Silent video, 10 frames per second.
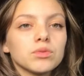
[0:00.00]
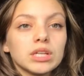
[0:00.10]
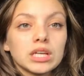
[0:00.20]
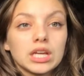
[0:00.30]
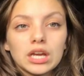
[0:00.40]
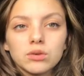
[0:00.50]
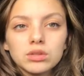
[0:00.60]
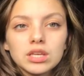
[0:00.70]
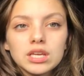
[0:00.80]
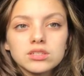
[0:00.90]
wouldn't care what
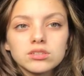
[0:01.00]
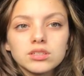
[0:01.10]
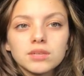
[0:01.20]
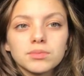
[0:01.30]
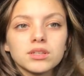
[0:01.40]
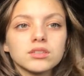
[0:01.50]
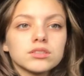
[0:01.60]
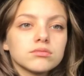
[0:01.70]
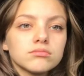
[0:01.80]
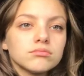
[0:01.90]
the case looks like, because
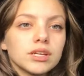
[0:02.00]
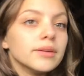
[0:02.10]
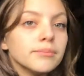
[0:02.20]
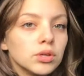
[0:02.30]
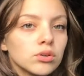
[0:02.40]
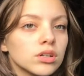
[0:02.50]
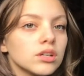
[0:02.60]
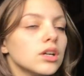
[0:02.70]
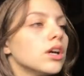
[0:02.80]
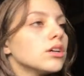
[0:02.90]
it's my
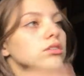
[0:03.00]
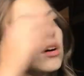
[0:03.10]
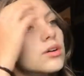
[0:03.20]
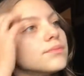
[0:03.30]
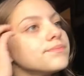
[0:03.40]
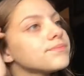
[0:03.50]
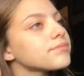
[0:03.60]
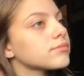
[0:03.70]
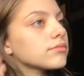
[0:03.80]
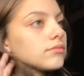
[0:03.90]
computer. So
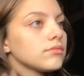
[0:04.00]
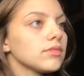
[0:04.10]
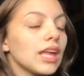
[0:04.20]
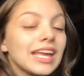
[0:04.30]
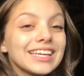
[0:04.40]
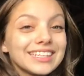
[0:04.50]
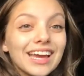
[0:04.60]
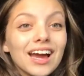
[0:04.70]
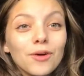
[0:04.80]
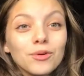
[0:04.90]

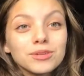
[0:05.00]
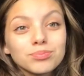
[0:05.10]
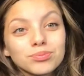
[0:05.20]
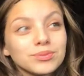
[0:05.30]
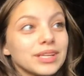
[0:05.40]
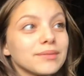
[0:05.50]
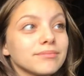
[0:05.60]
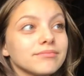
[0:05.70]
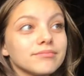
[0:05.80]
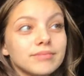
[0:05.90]
yeah, I want a like
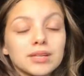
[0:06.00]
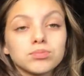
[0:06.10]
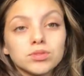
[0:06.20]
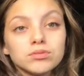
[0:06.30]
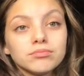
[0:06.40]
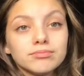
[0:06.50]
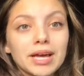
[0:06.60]
MacBook